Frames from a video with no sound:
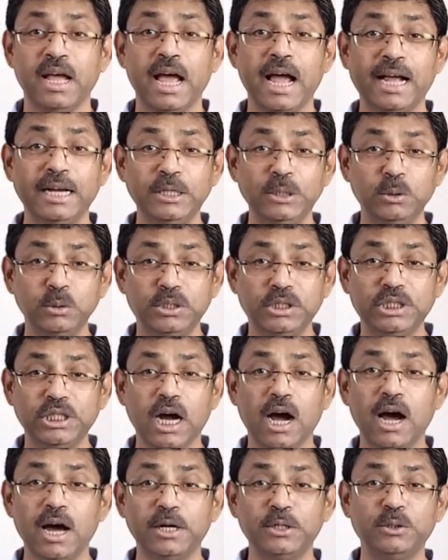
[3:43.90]
and to
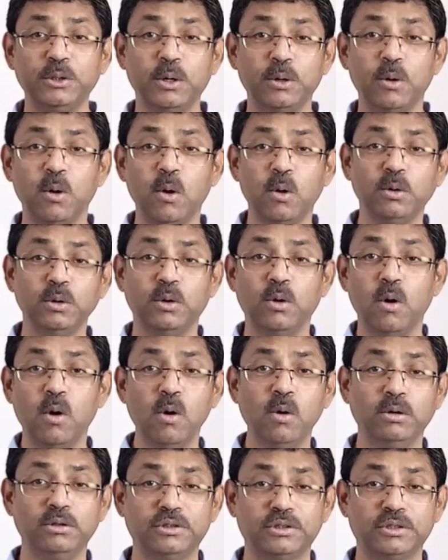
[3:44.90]
chart your own
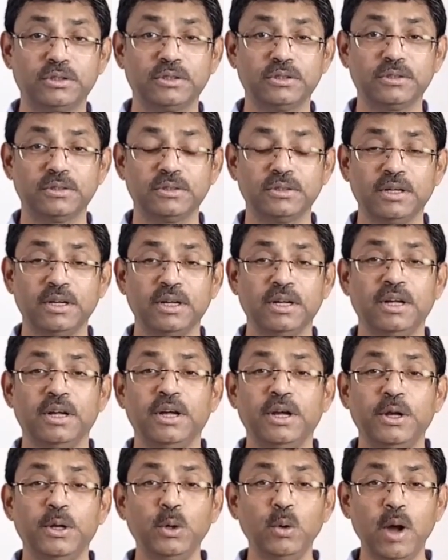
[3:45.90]
course.
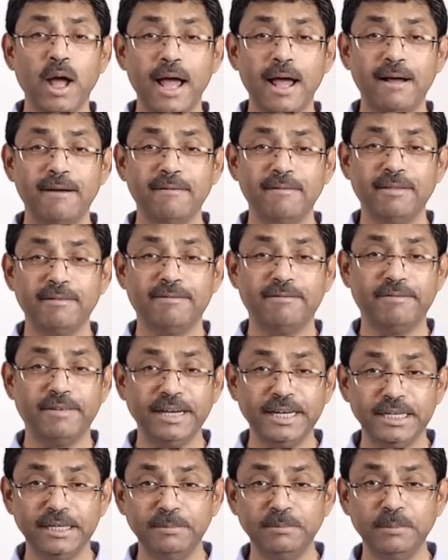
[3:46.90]
You have the
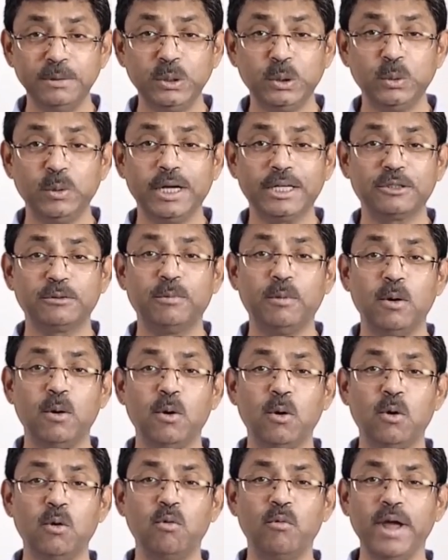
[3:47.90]
freedom to
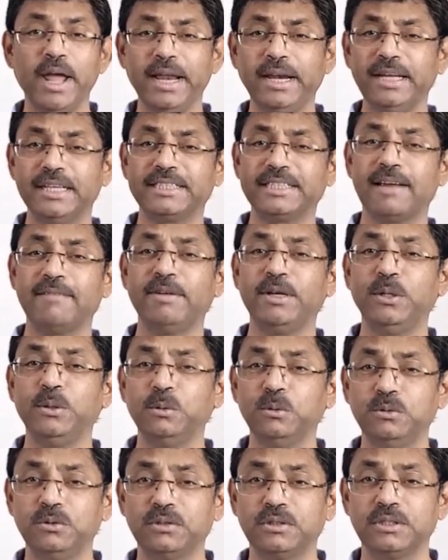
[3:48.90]
explore various
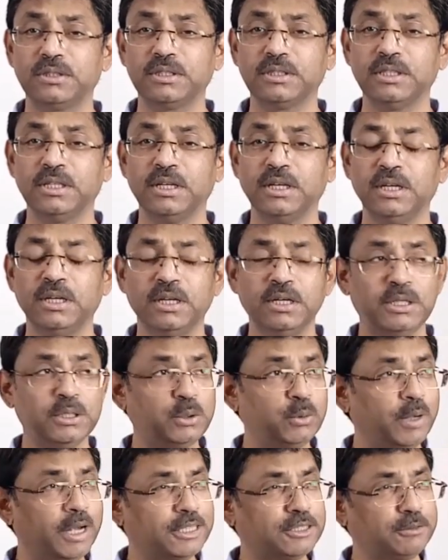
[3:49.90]
avenues,
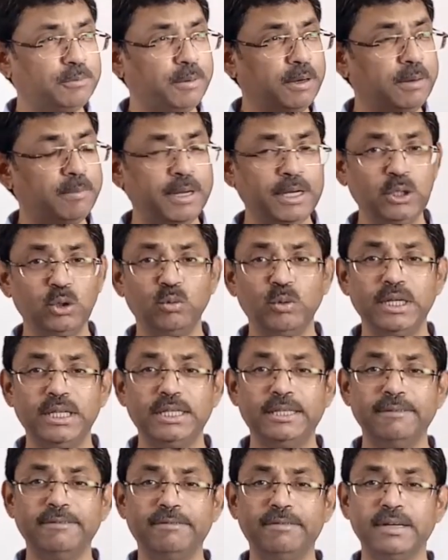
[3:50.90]
to experiment
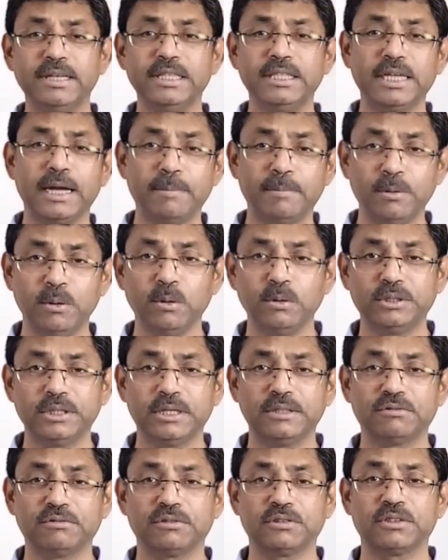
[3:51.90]
with different
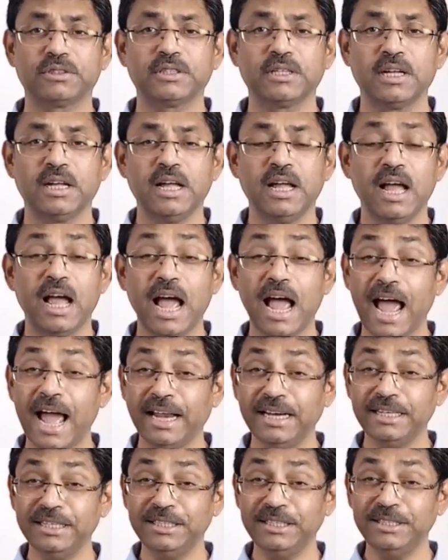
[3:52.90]
approaches,
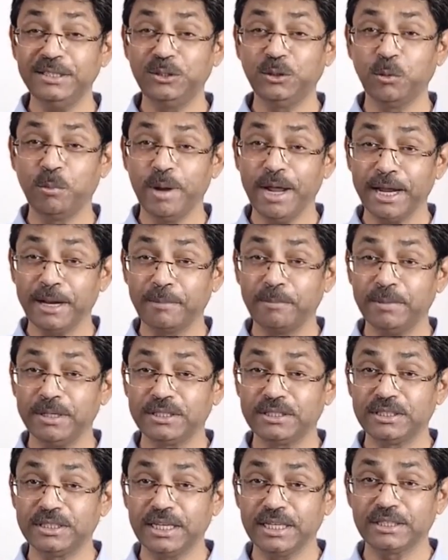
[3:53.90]
and to make
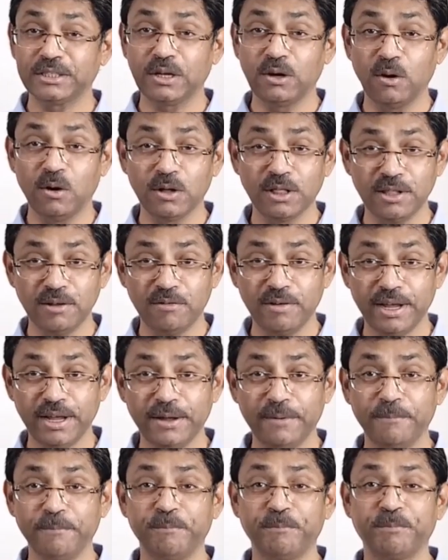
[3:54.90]
mistakes along the
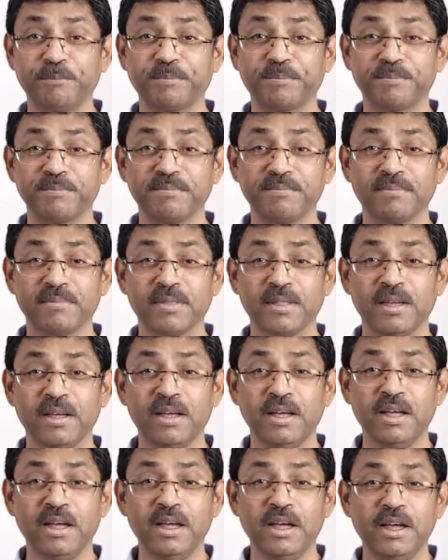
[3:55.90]
way.
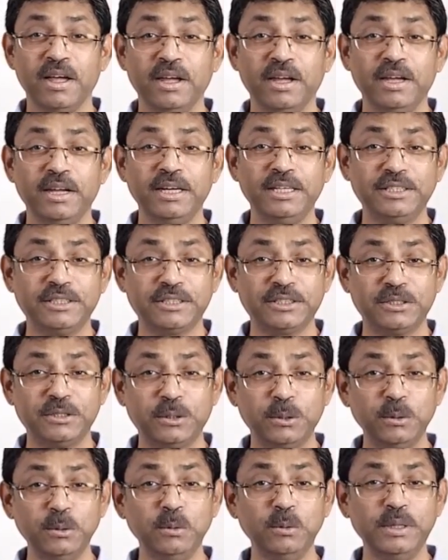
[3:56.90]
It's
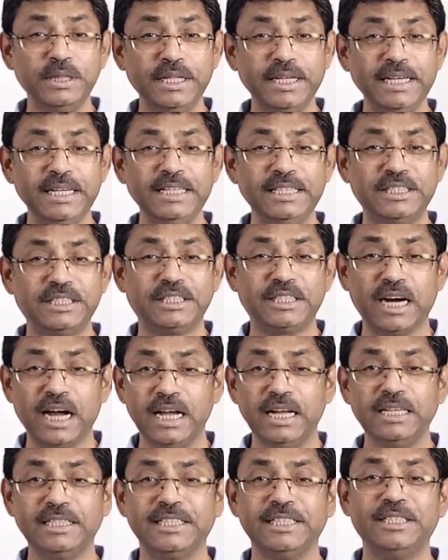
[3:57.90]
through these
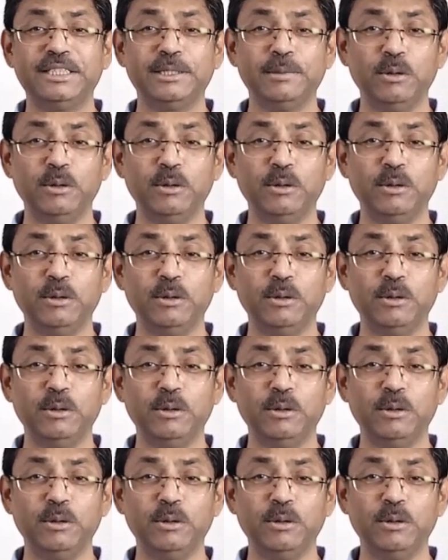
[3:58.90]
trials and